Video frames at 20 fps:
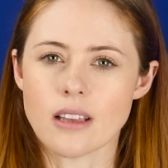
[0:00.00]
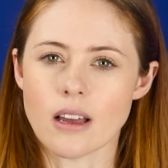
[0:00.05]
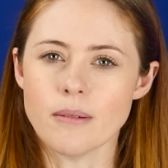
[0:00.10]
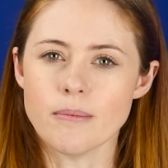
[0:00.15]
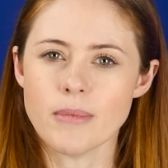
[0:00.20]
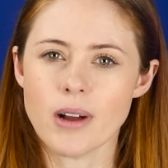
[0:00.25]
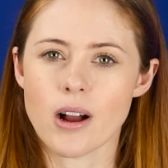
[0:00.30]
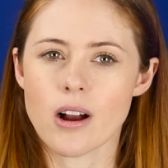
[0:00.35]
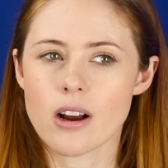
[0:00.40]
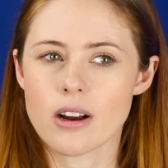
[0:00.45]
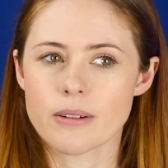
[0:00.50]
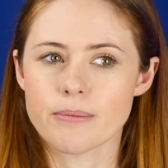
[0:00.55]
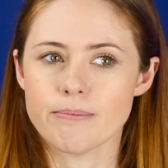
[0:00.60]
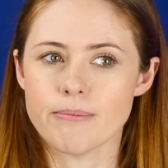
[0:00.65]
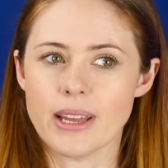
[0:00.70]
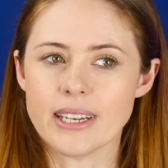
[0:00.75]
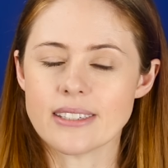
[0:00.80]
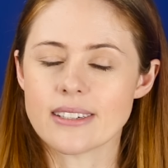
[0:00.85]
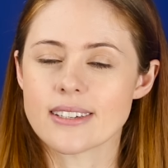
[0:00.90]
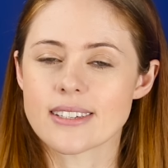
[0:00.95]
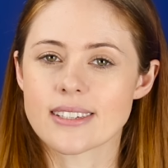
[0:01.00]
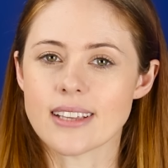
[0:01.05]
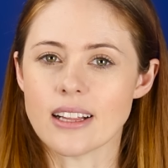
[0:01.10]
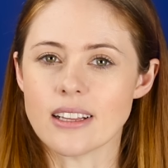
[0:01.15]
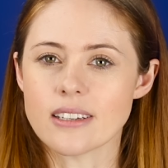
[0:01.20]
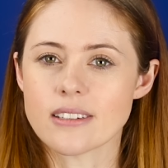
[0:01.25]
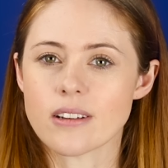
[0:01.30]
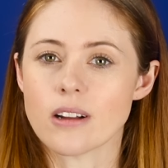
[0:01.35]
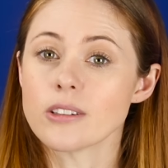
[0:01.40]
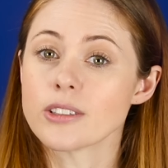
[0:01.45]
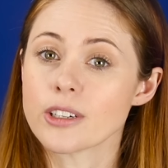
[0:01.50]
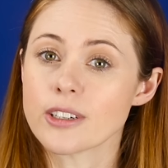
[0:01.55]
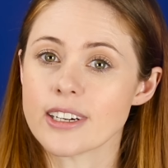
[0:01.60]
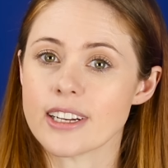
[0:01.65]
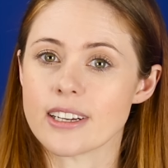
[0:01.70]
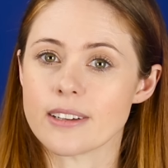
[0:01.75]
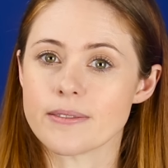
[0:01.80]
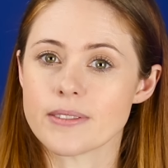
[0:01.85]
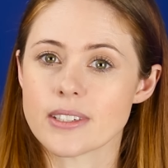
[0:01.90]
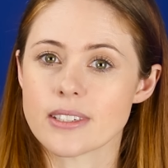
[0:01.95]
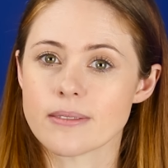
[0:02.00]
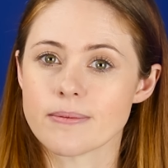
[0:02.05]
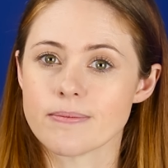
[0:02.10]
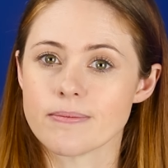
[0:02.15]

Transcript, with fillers: Some are meant to sell us alternatives.